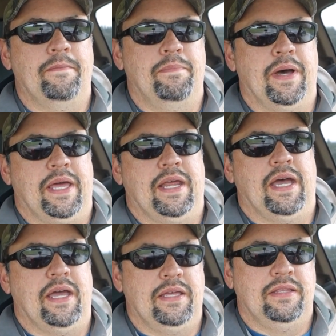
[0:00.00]
but
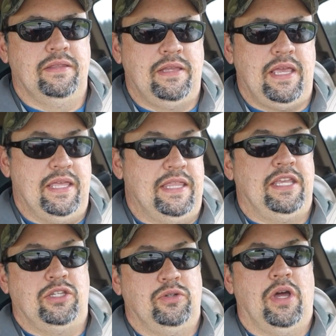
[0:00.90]
uh, and
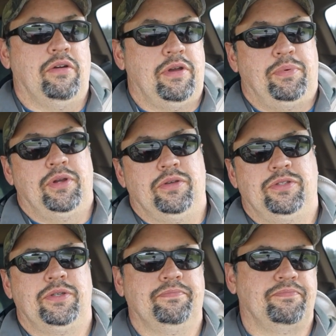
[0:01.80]
they do not
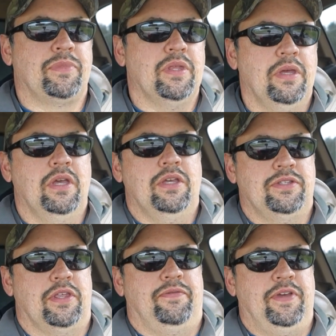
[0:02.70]
reproduce.
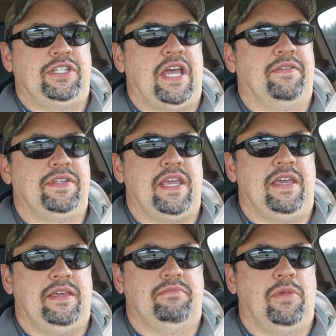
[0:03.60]
So the fish have to
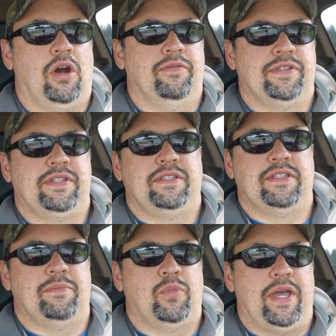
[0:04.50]
get harvested
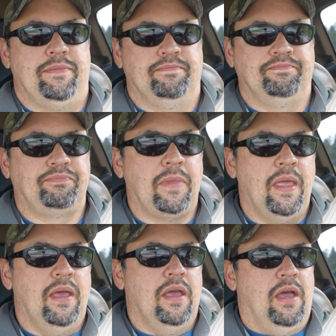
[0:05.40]
some
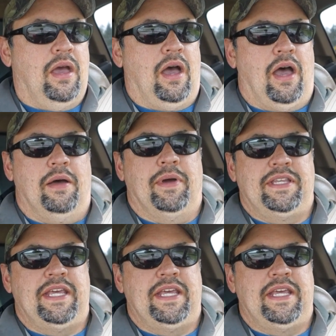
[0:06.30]
way. Uh, my